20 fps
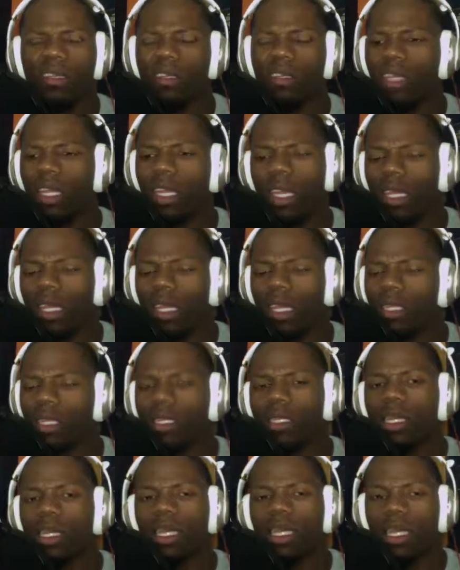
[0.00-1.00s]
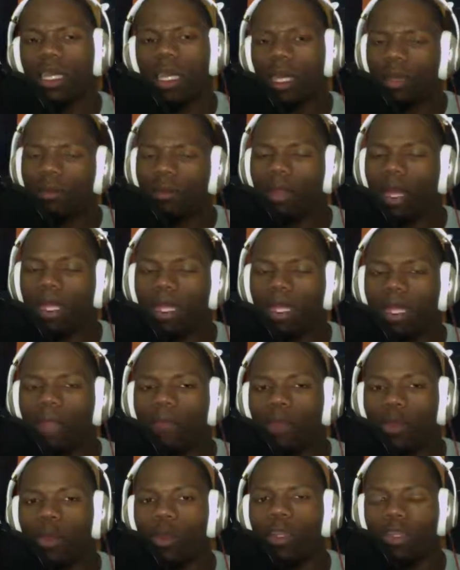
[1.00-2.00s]
Yeah, it's none of that. Like
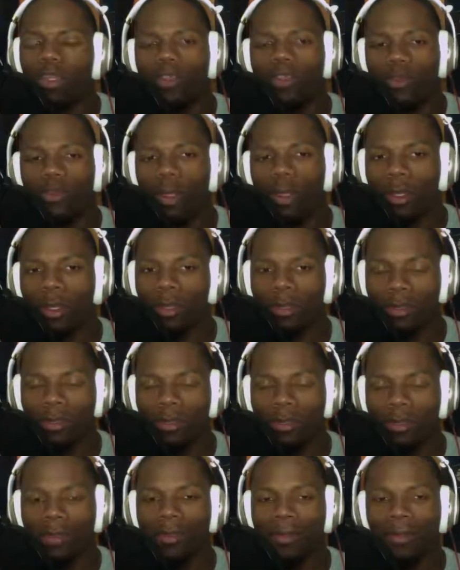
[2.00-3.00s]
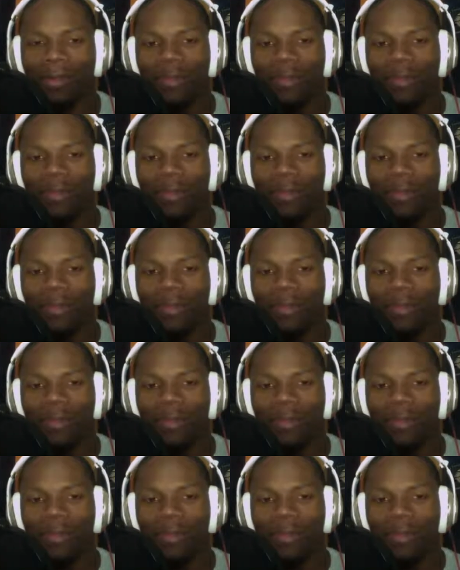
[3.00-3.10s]
if Wentz struggles,